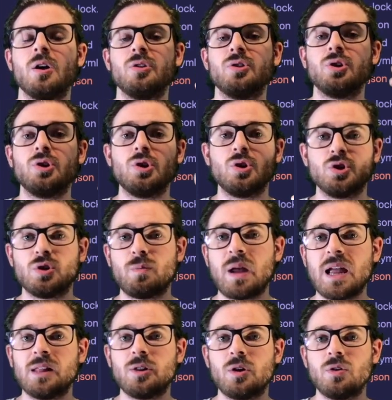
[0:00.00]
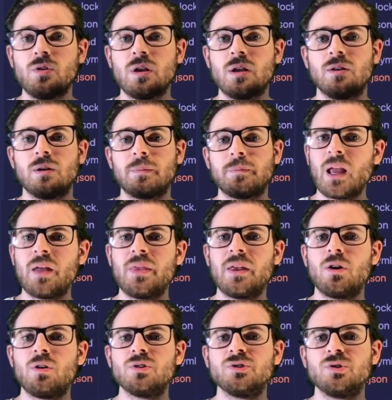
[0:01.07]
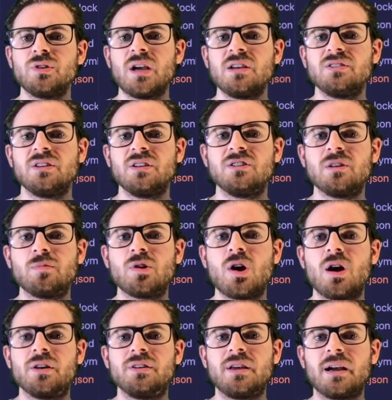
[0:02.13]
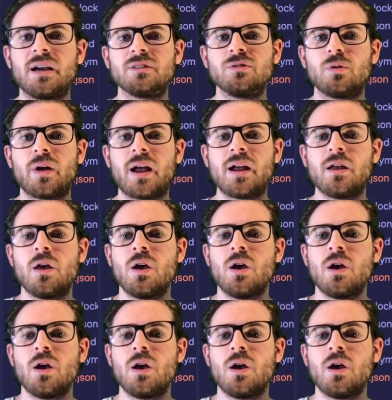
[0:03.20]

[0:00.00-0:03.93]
the user payload, and then it also takes in some context, okay?